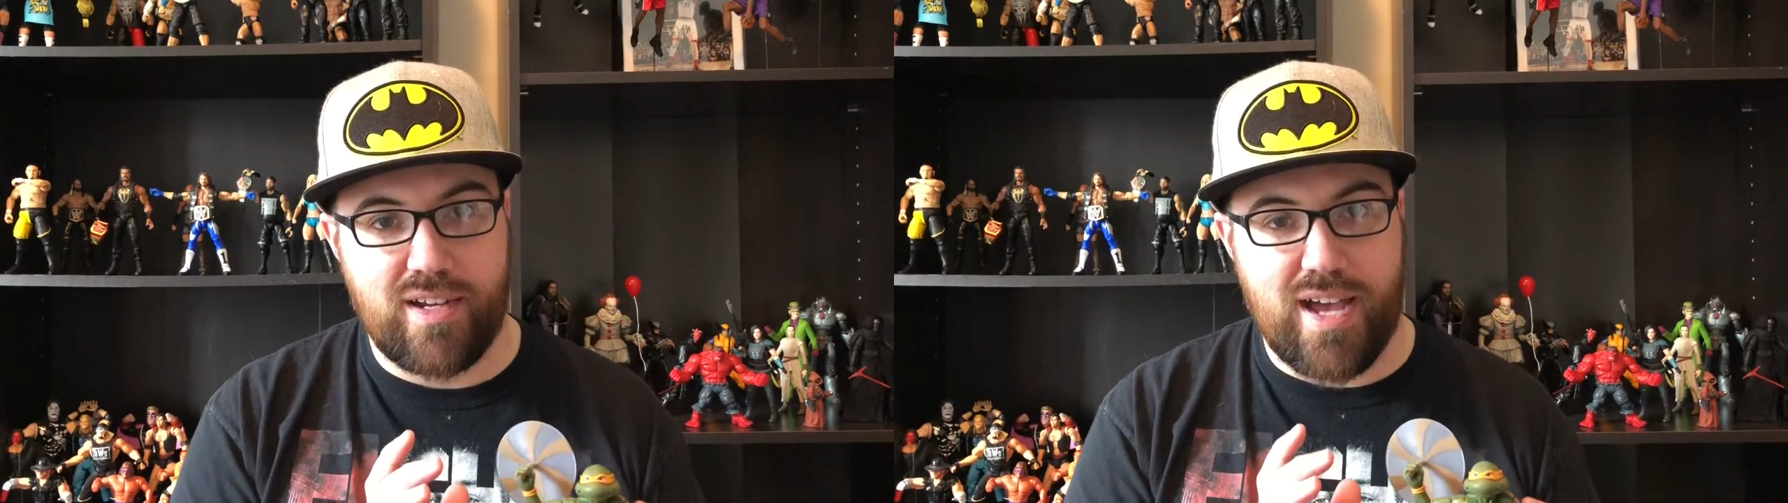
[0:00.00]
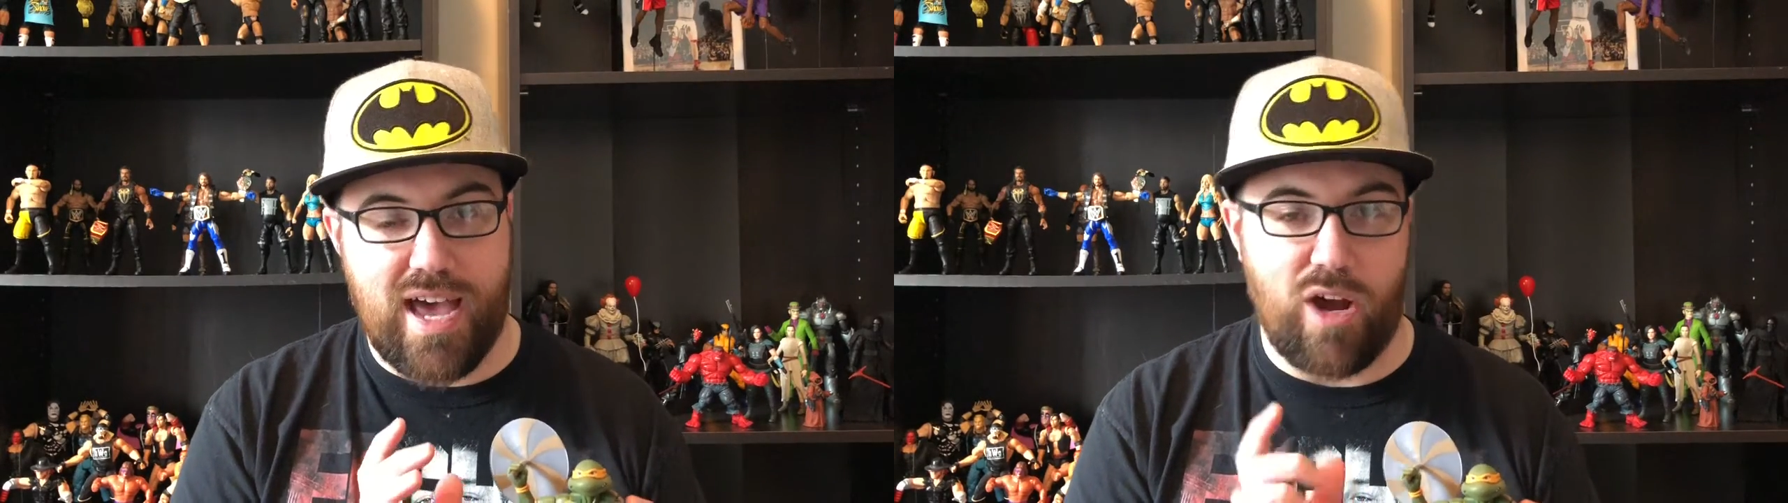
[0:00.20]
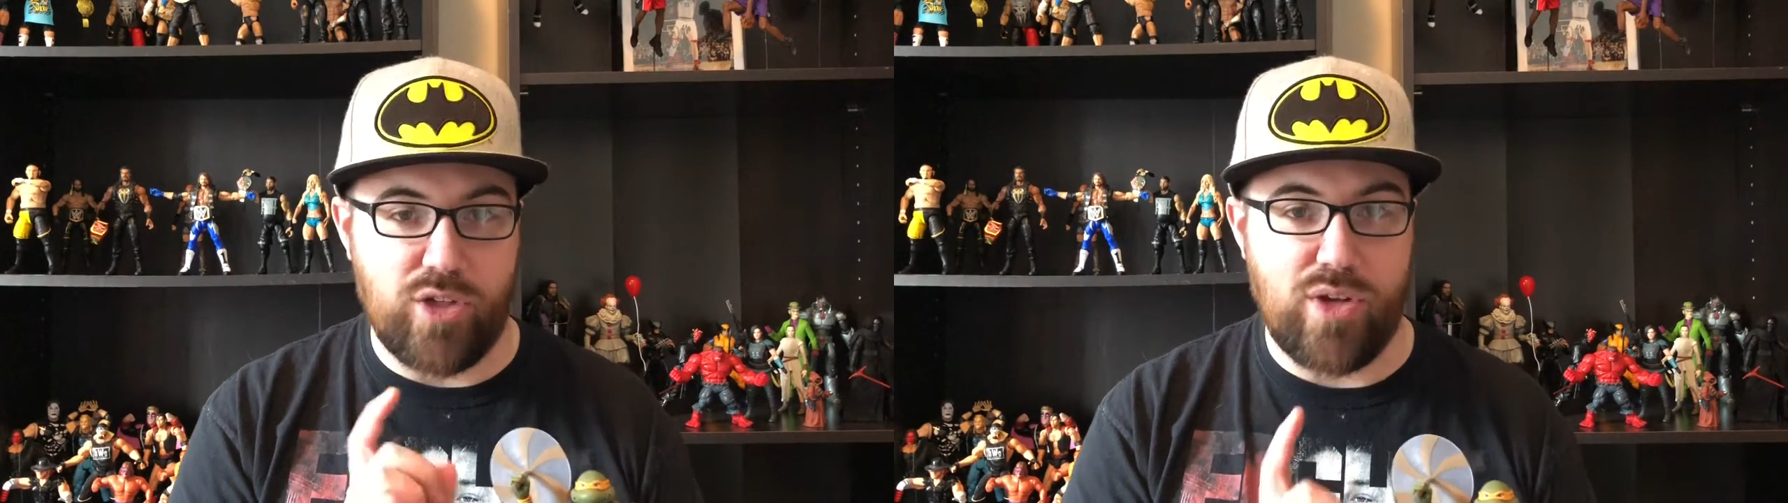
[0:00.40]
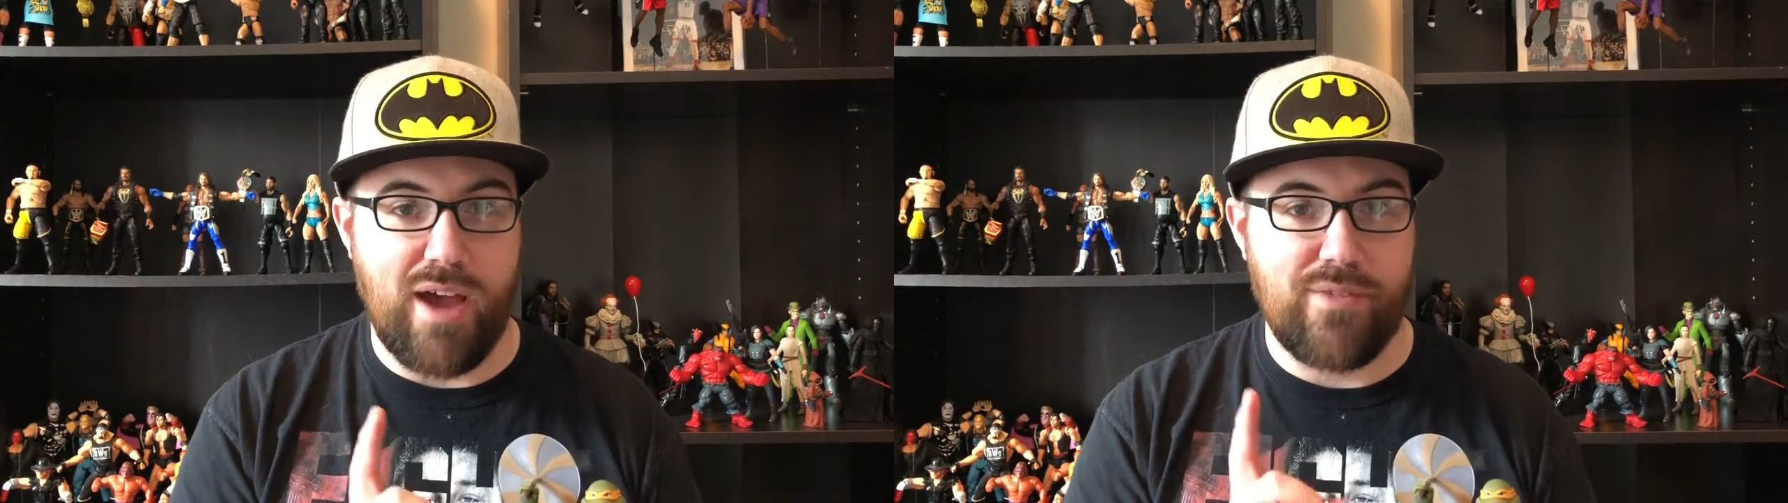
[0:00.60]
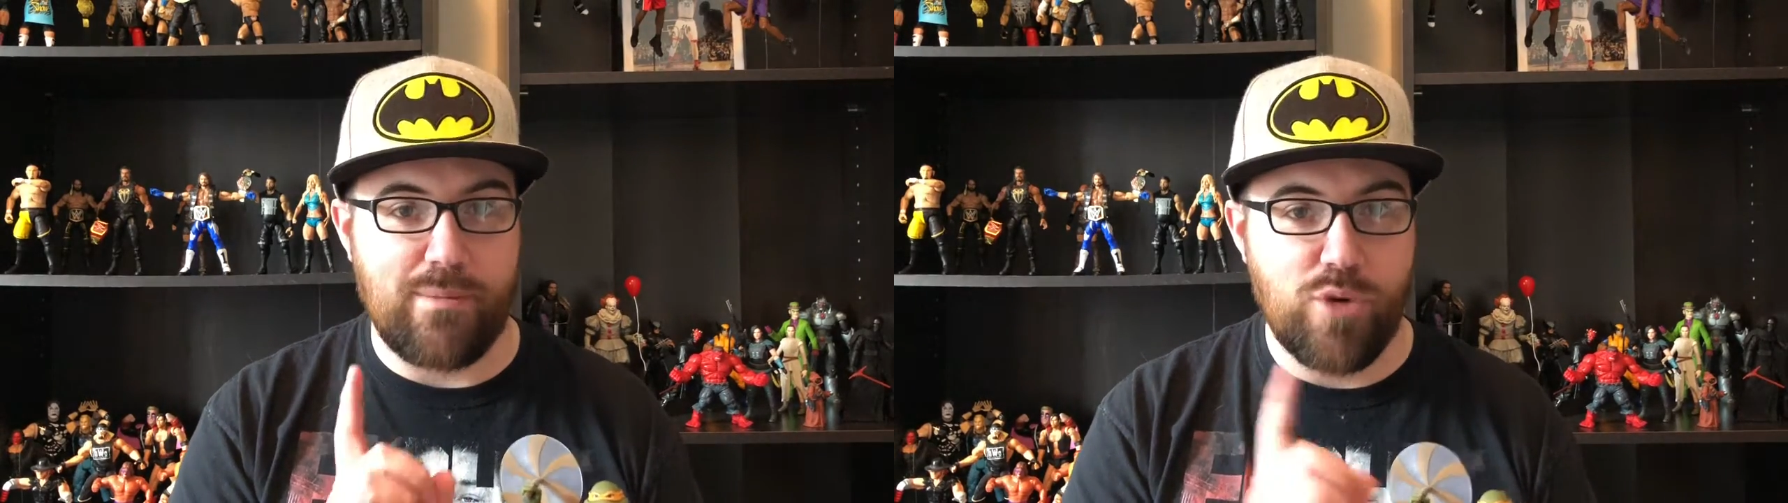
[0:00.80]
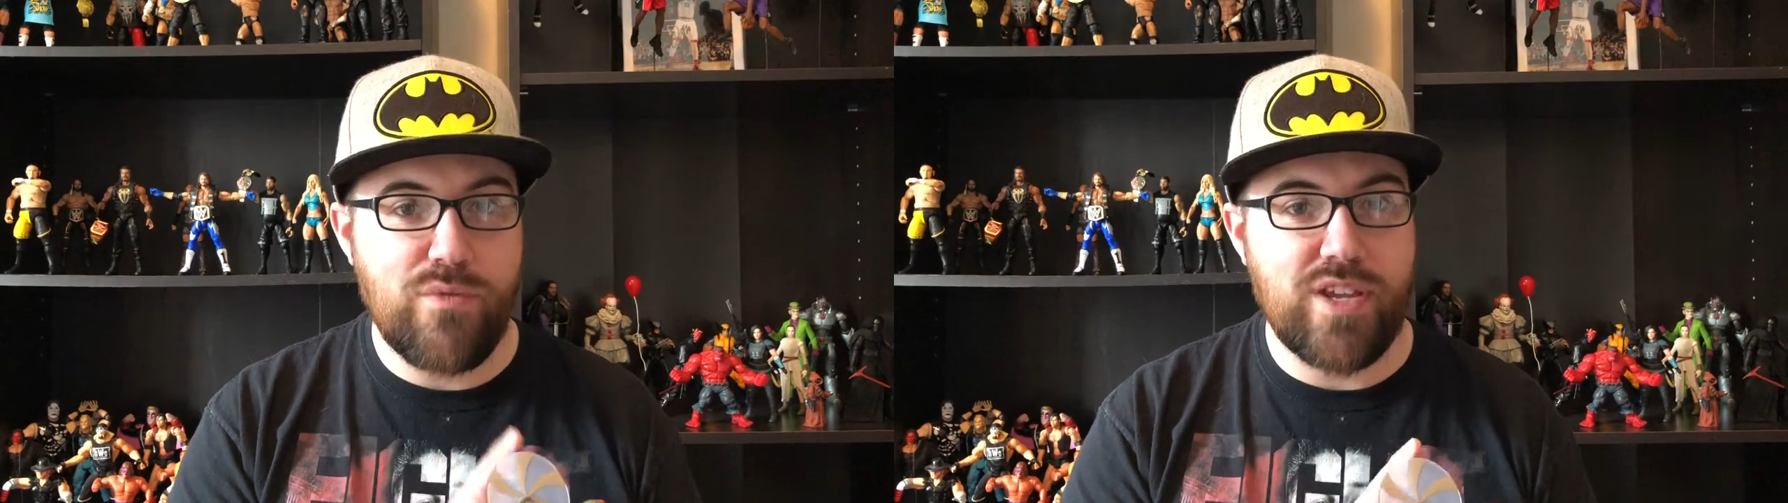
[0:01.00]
I also have the movie